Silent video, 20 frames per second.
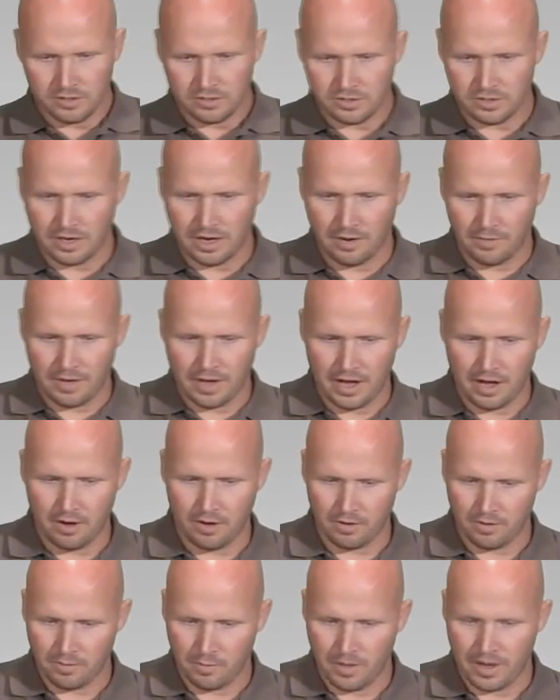So now we got
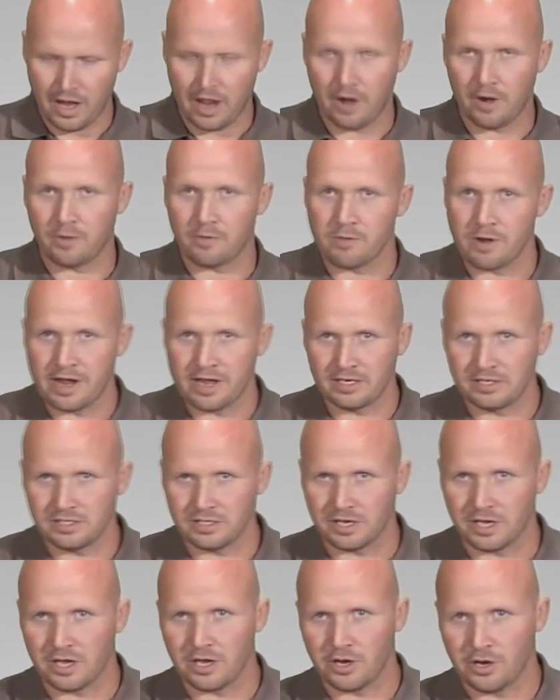our ring
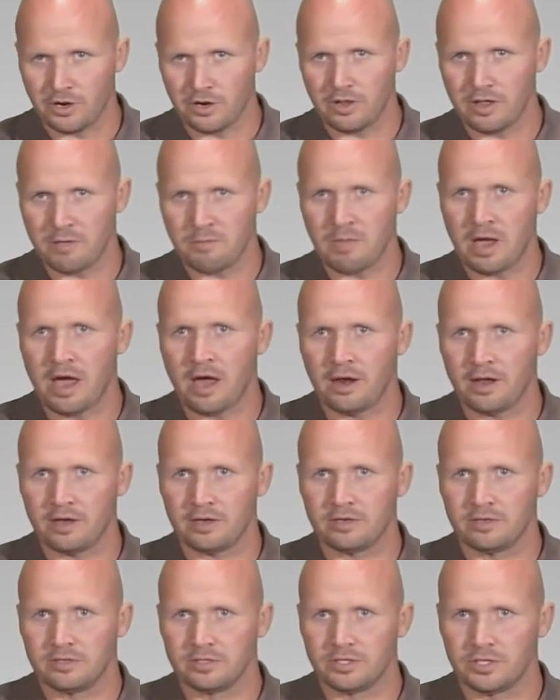securely
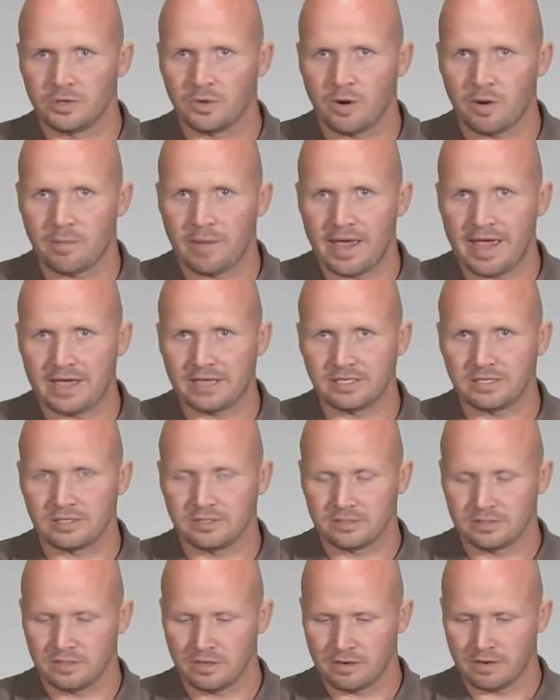mounted to our
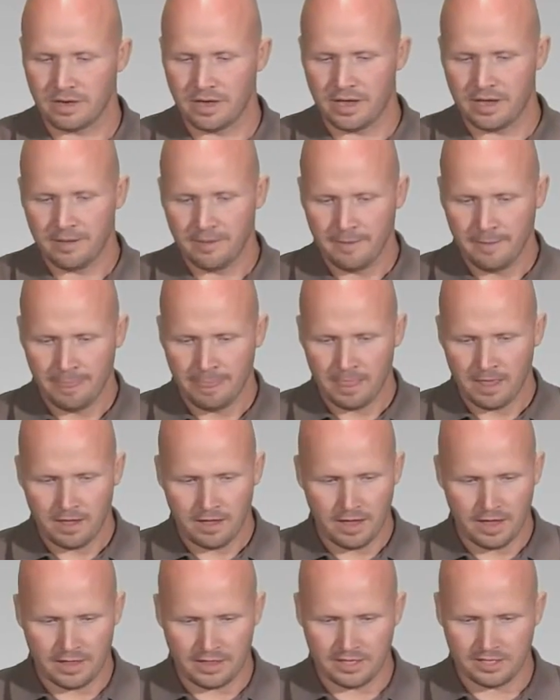base. Okay.
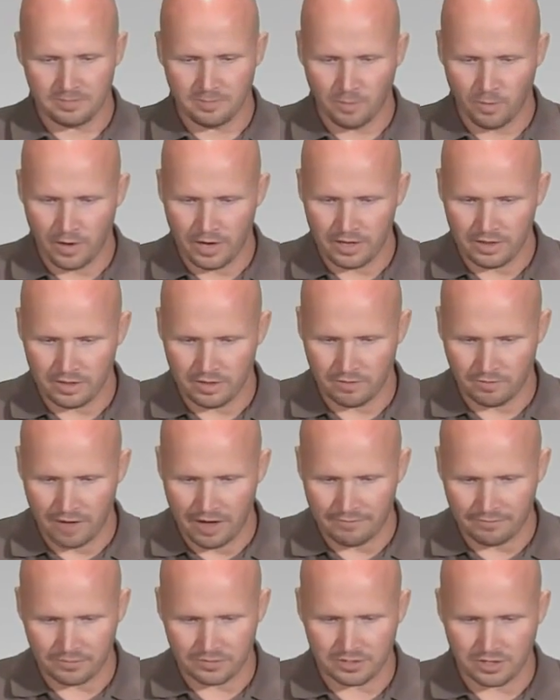At this point, the
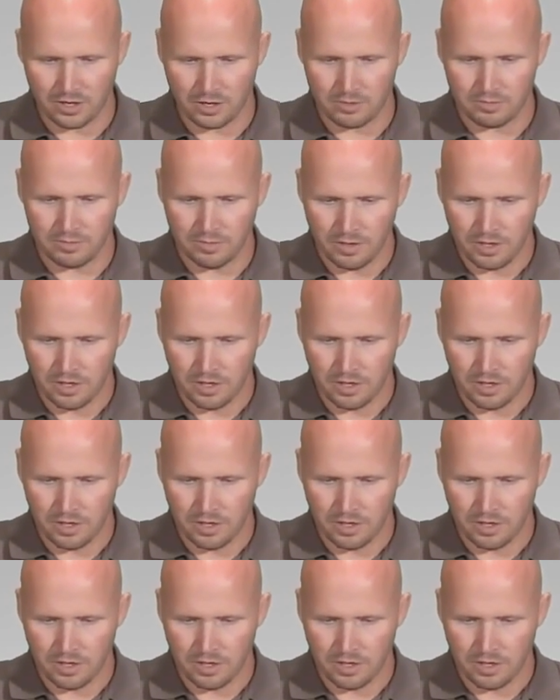rifle scope